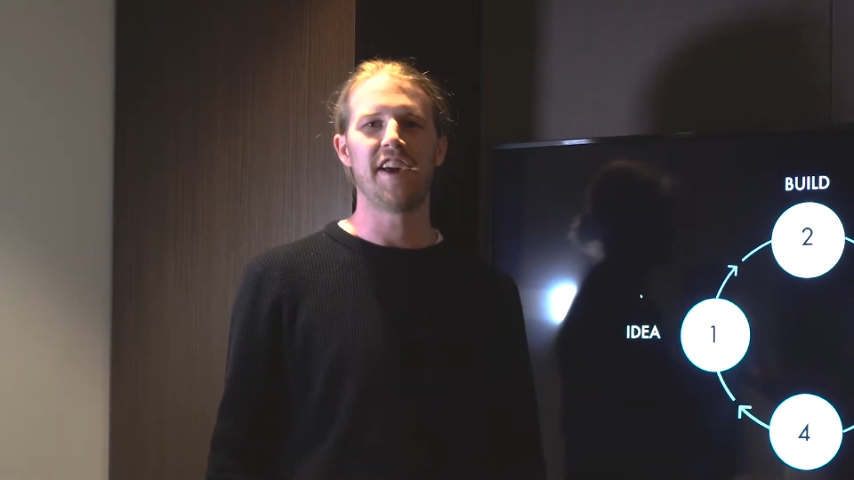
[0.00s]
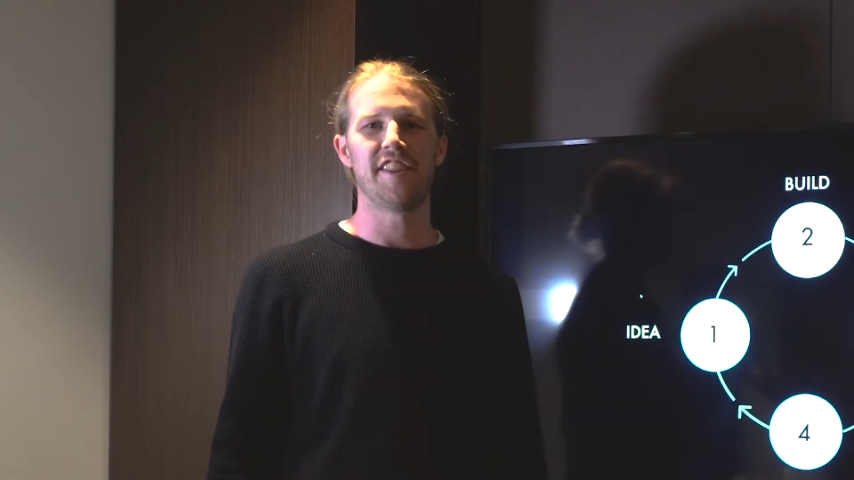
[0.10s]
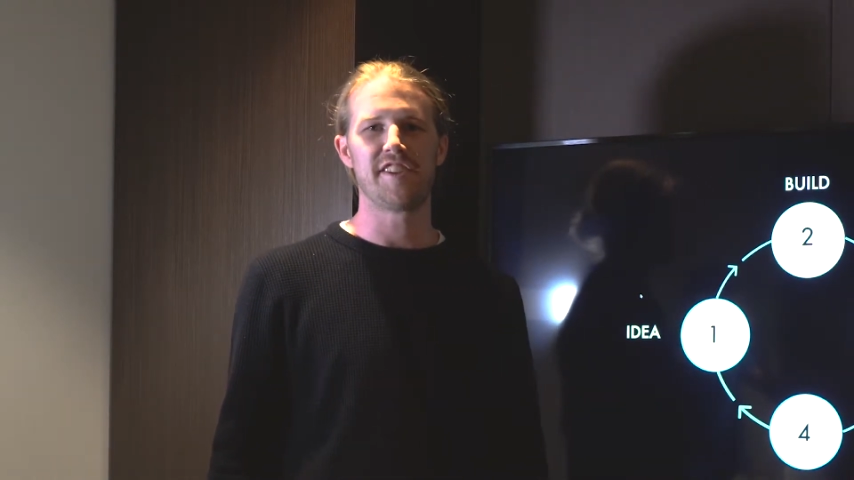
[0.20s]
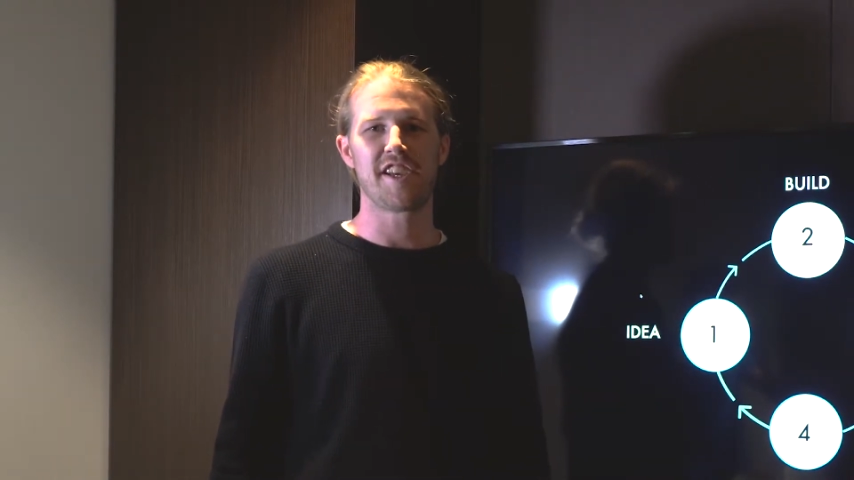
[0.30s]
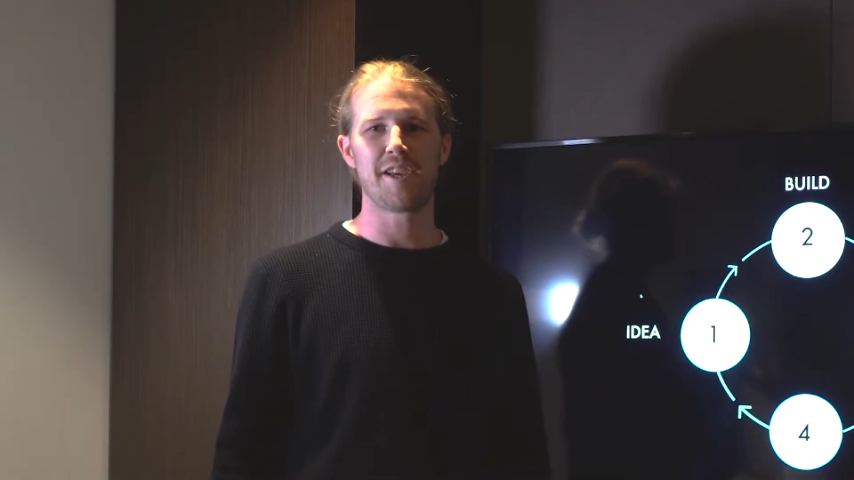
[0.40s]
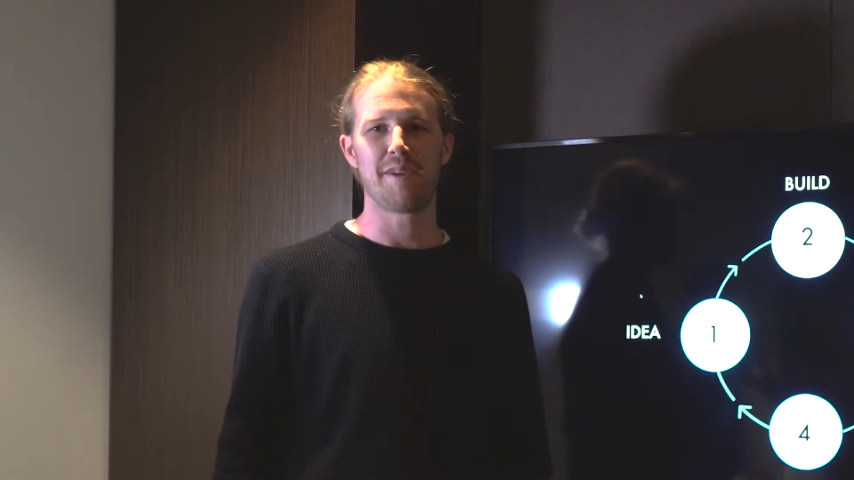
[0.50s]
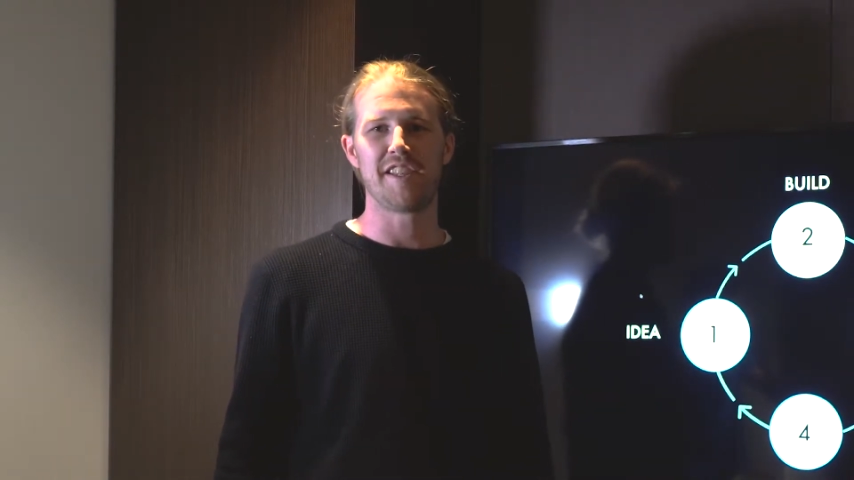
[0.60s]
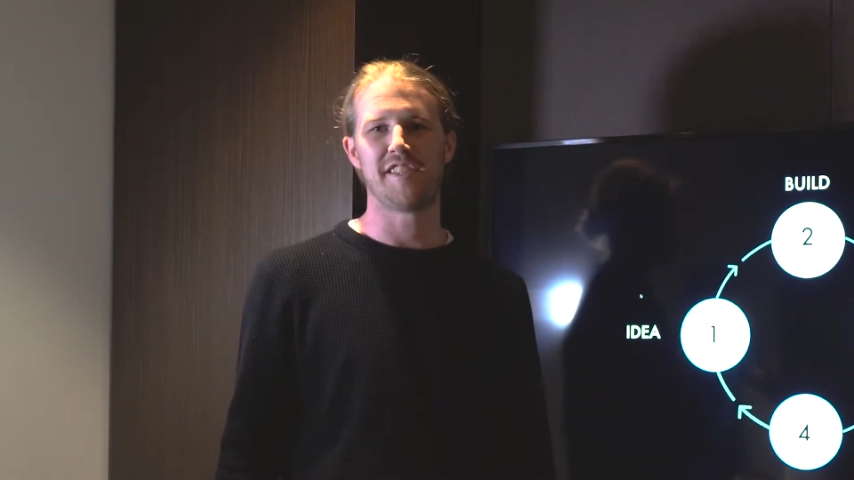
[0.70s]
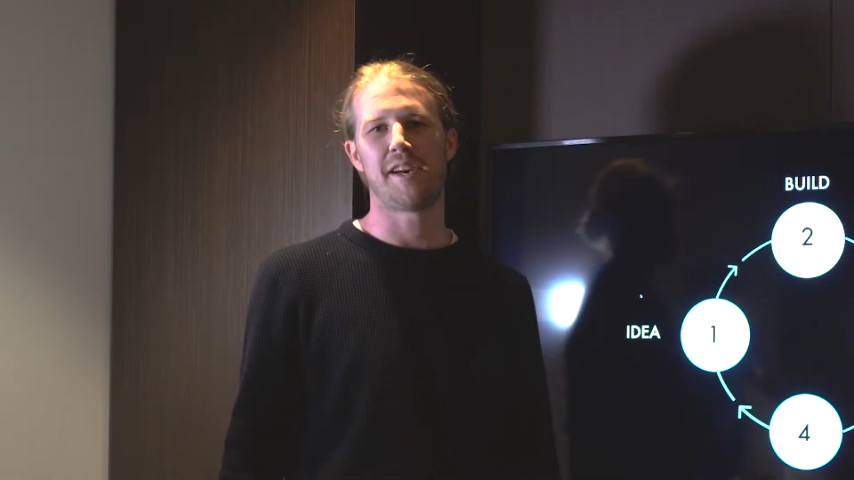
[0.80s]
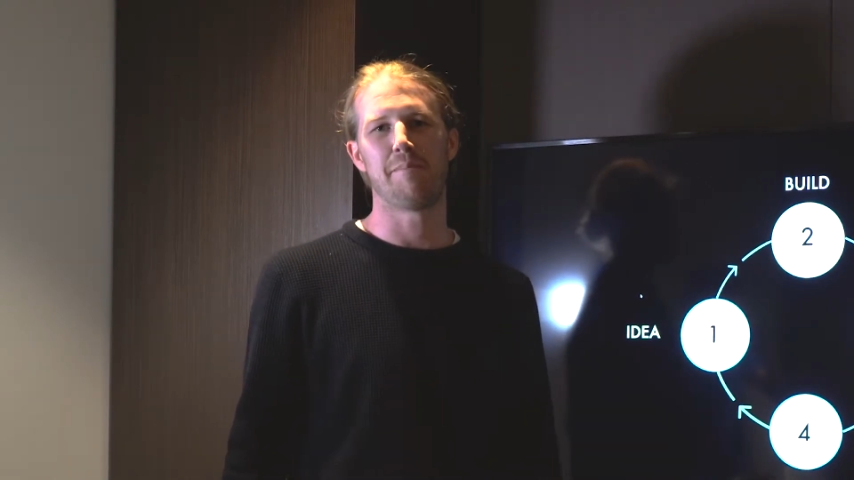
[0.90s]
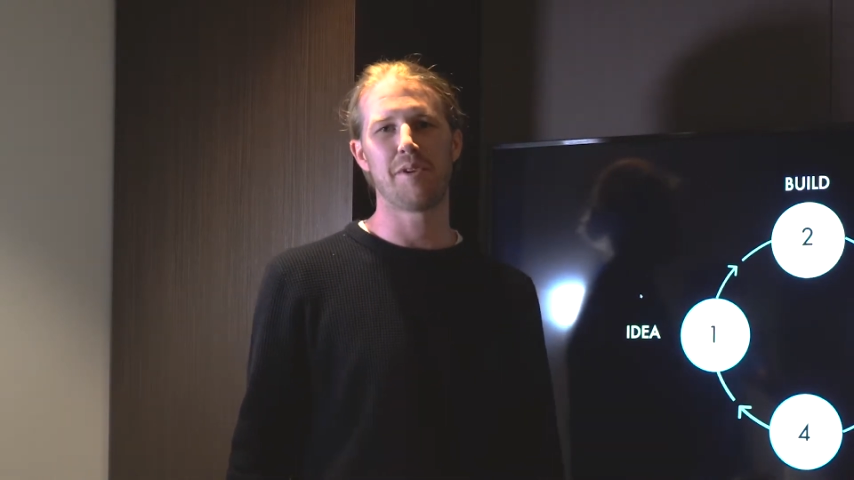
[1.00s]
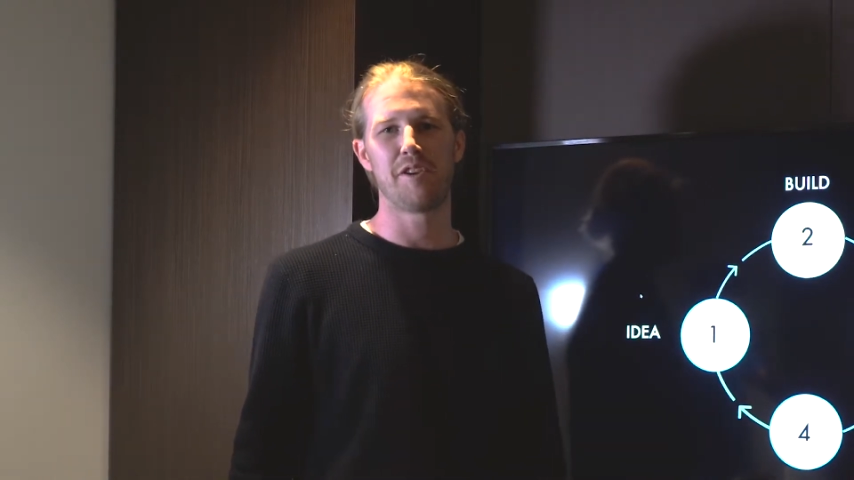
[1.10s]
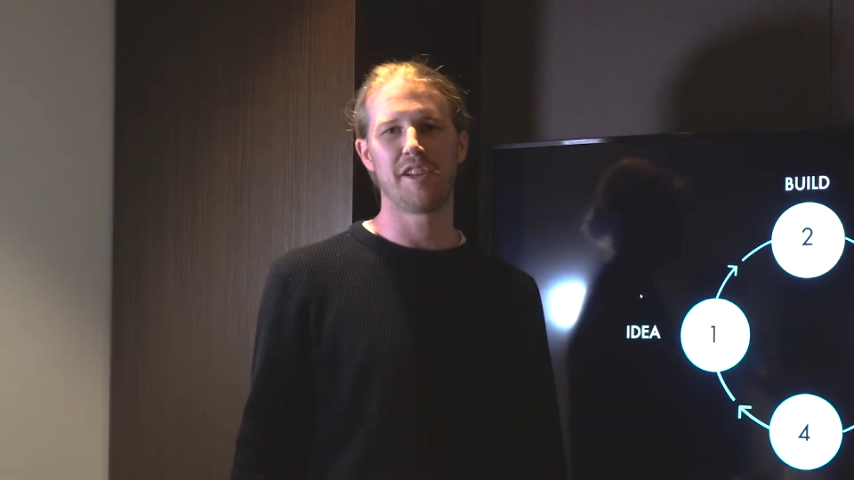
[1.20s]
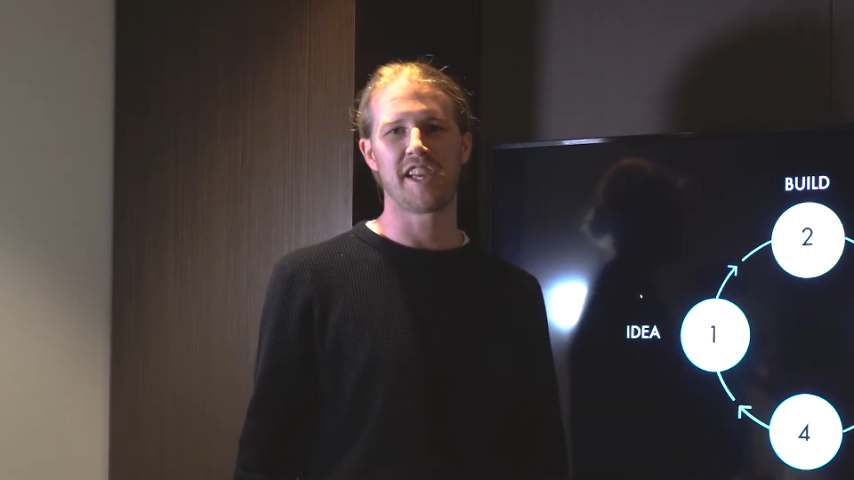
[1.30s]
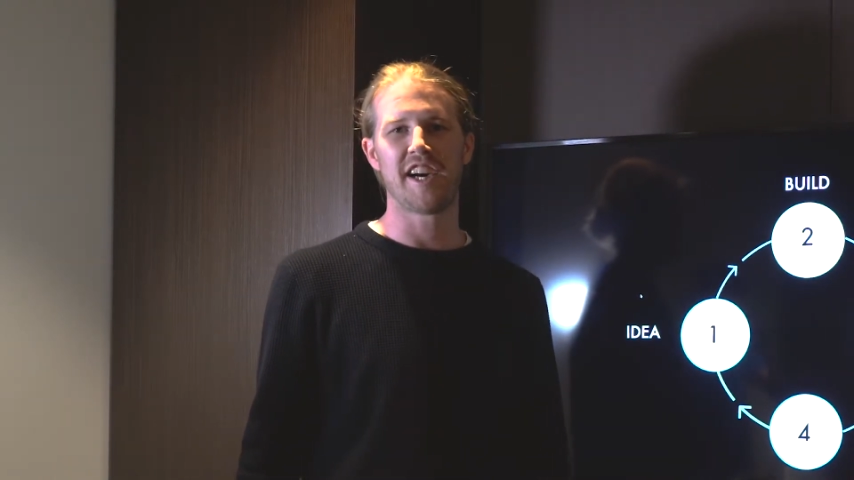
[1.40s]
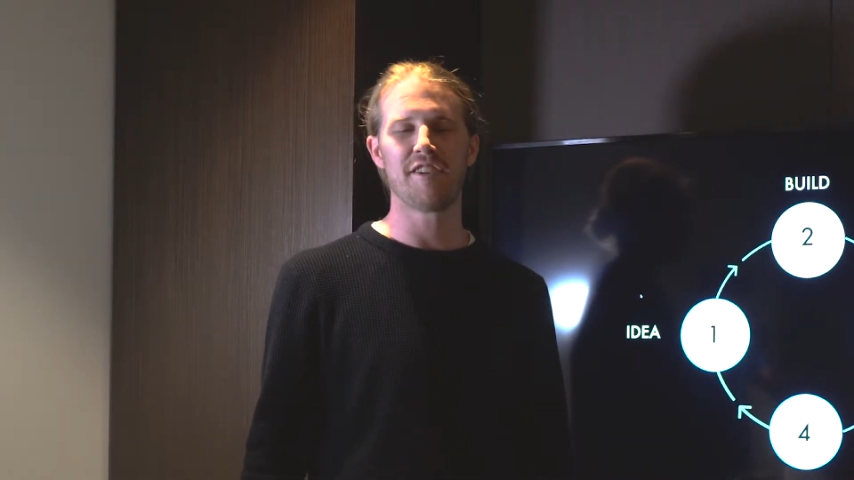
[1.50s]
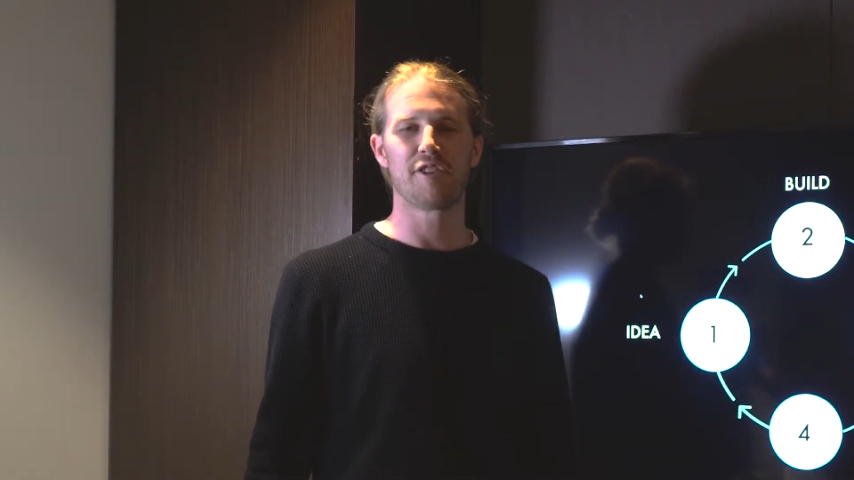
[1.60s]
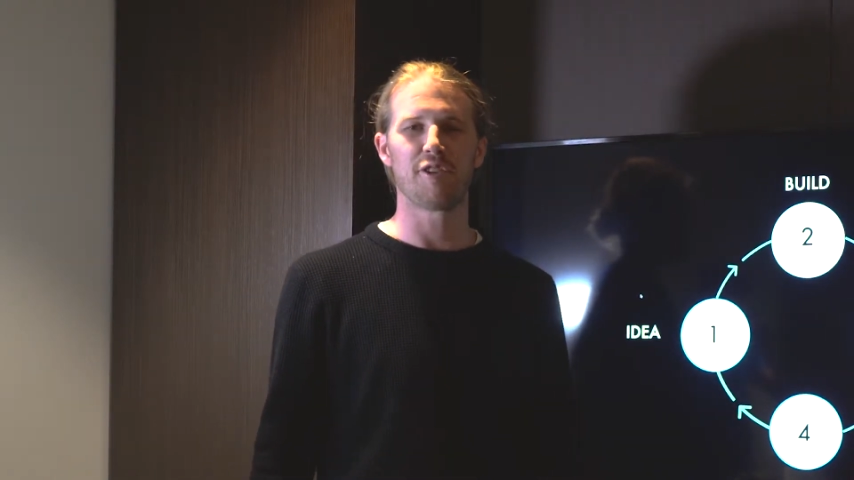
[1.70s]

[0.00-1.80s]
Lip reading: and the team ends up burning out